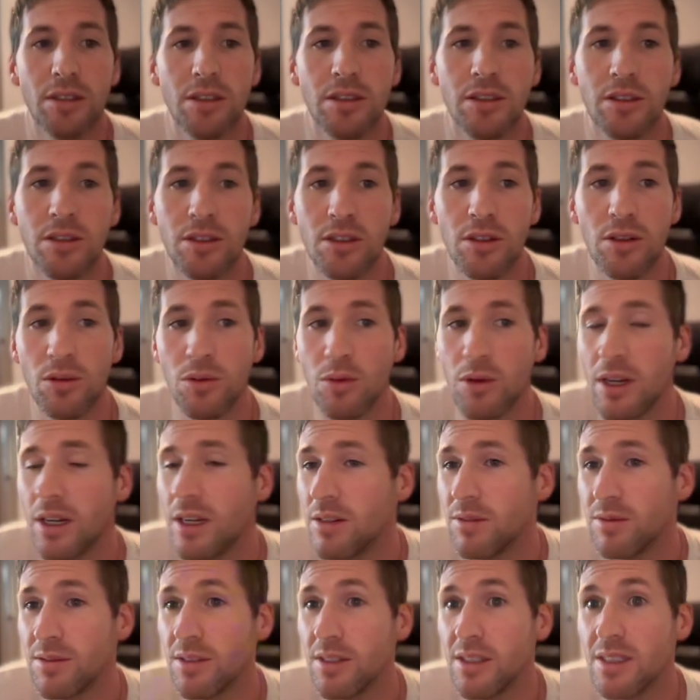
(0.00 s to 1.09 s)
So
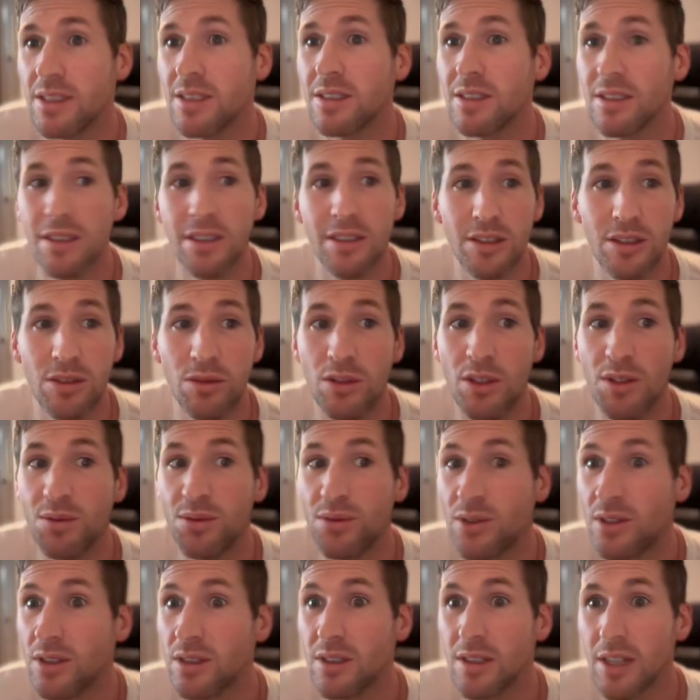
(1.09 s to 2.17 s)
the
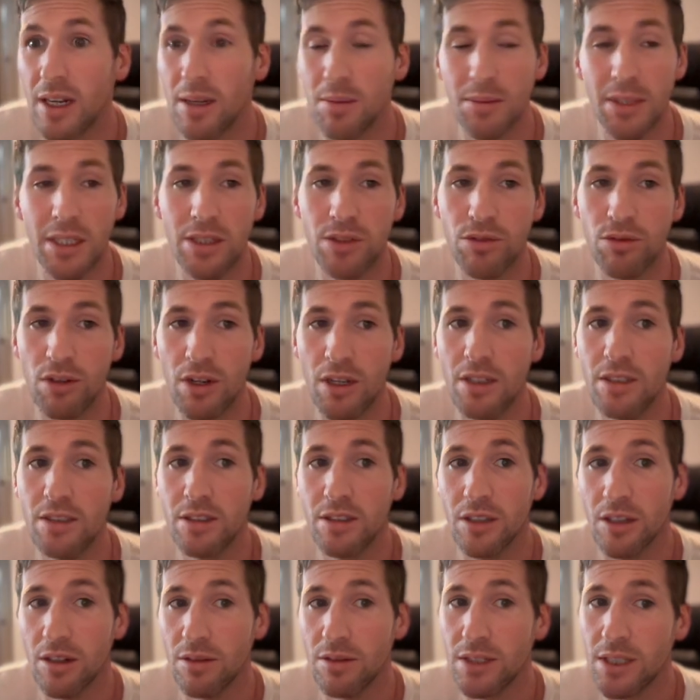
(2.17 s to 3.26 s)
first time this runs,
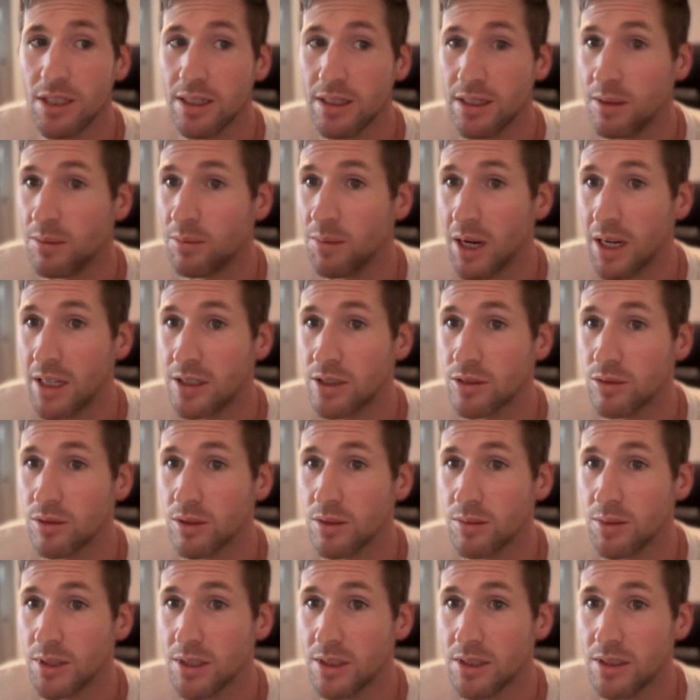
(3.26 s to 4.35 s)
obviously the batch will
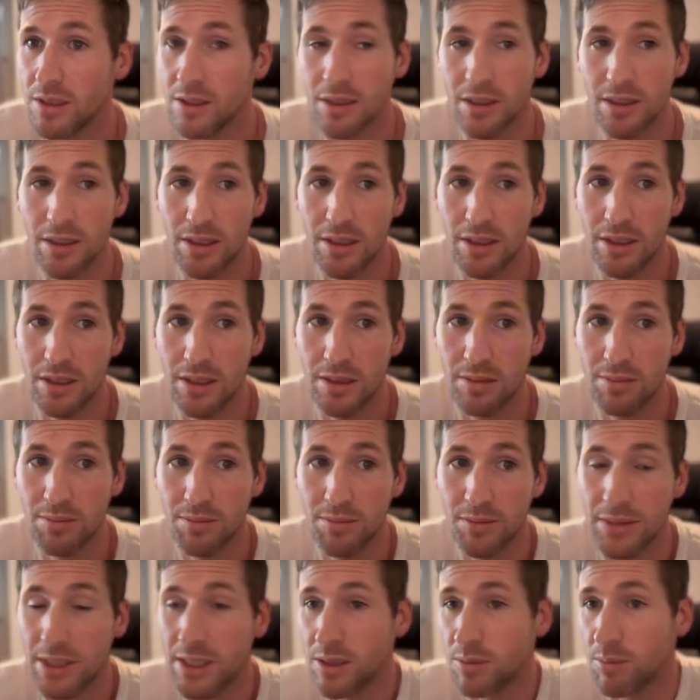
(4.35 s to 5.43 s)
be
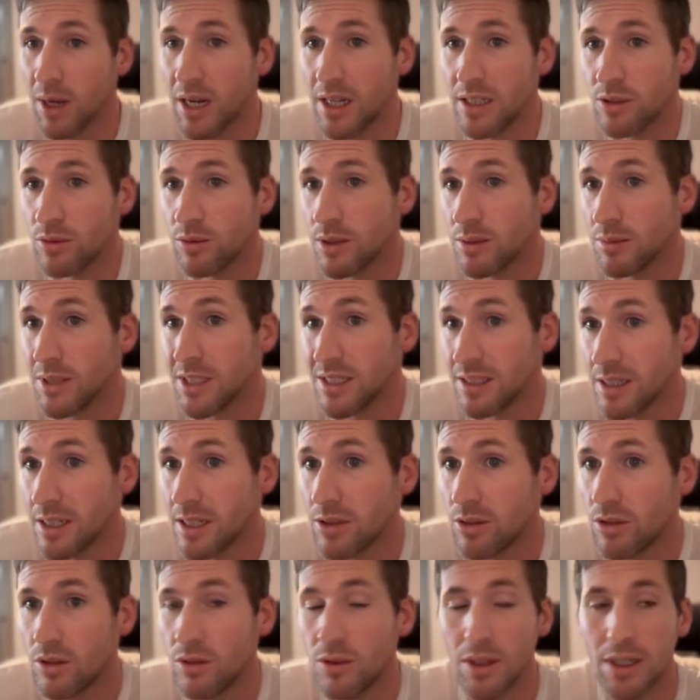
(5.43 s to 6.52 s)
this batch will be
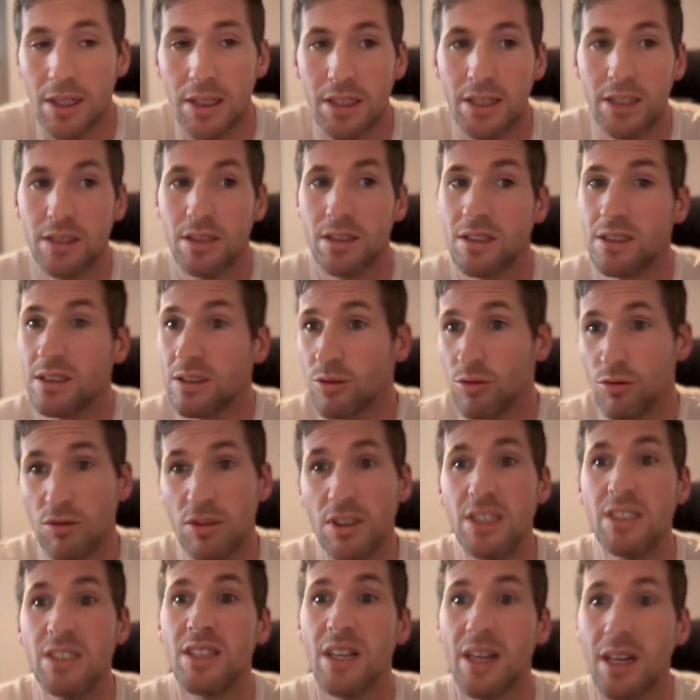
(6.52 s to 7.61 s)
0, and it's
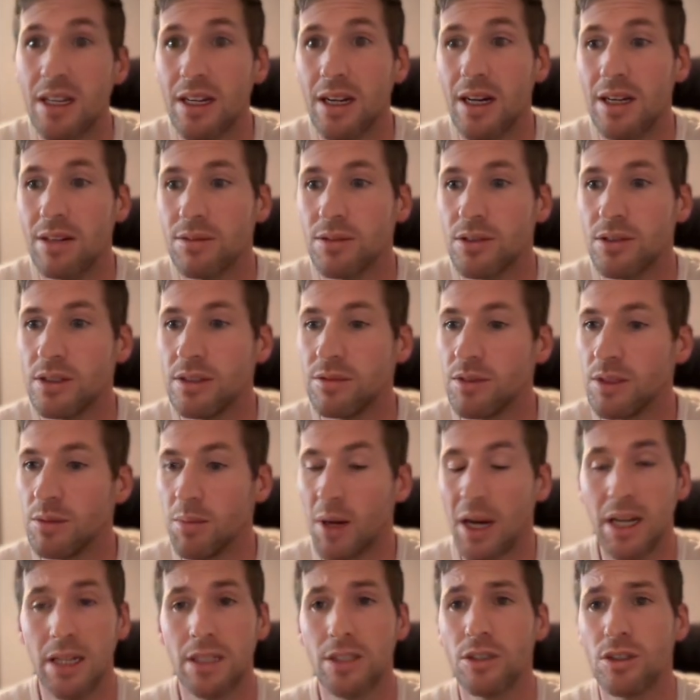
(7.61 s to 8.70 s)
reset after every
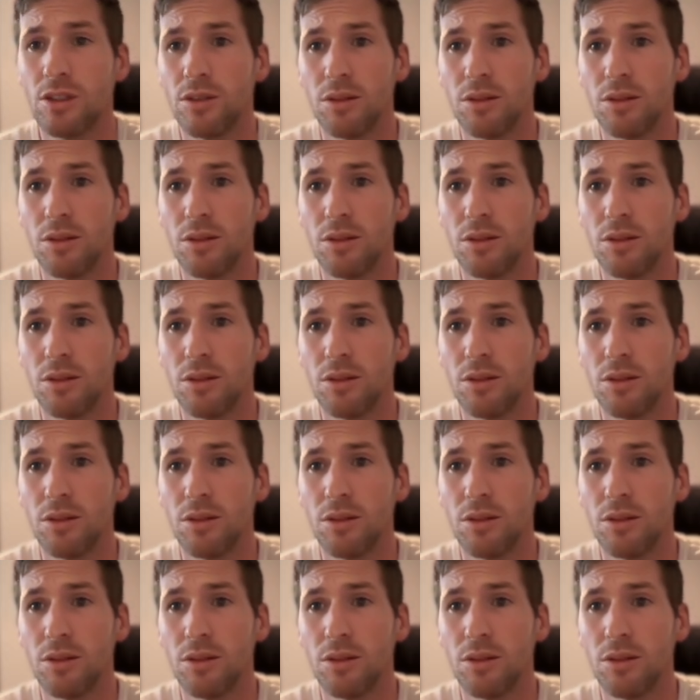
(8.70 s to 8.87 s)
batch. So